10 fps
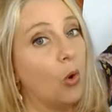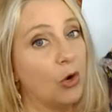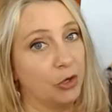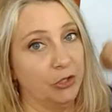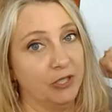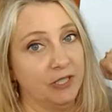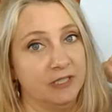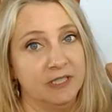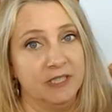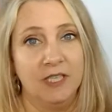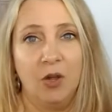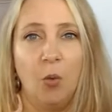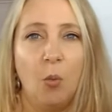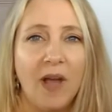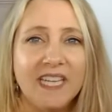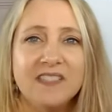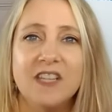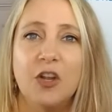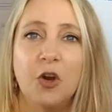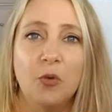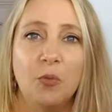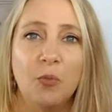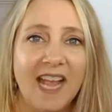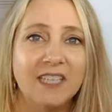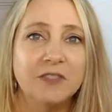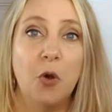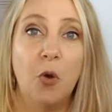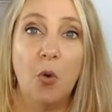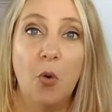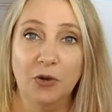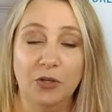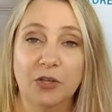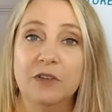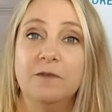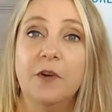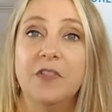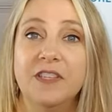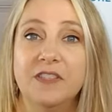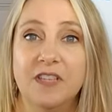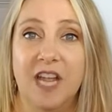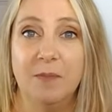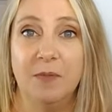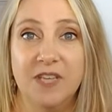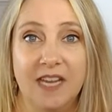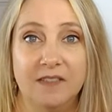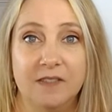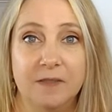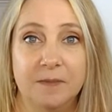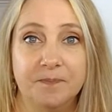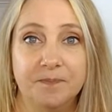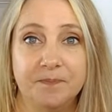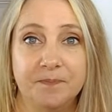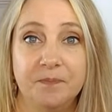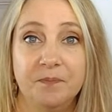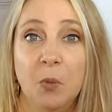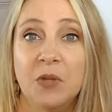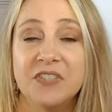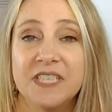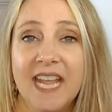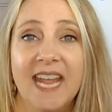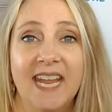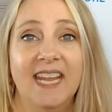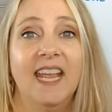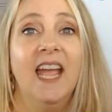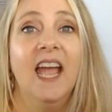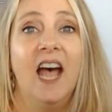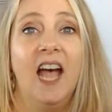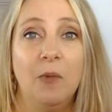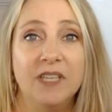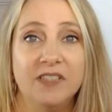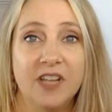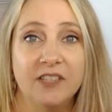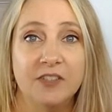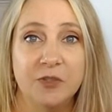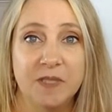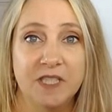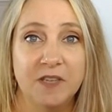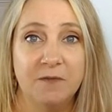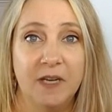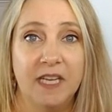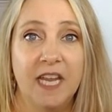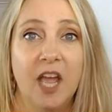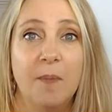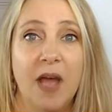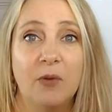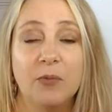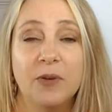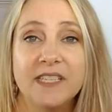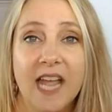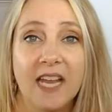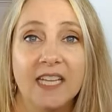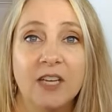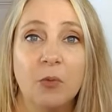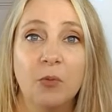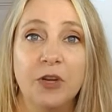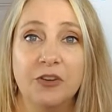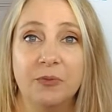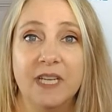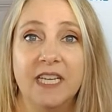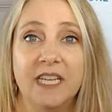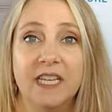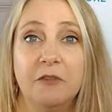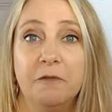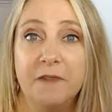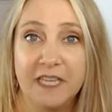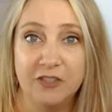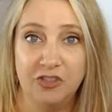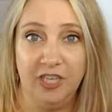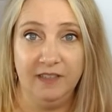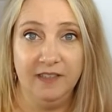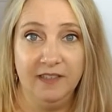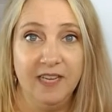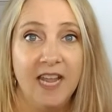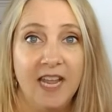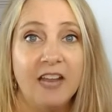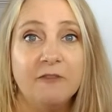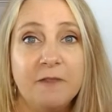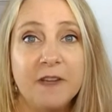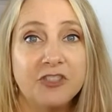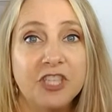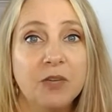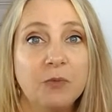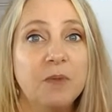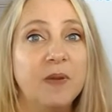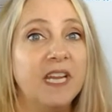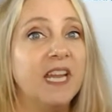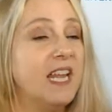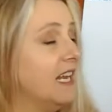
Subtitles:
order. What is the correct order for this type of text? Well, today I want to talk to you specifically about retelling when you're reading fiction. And fiction would be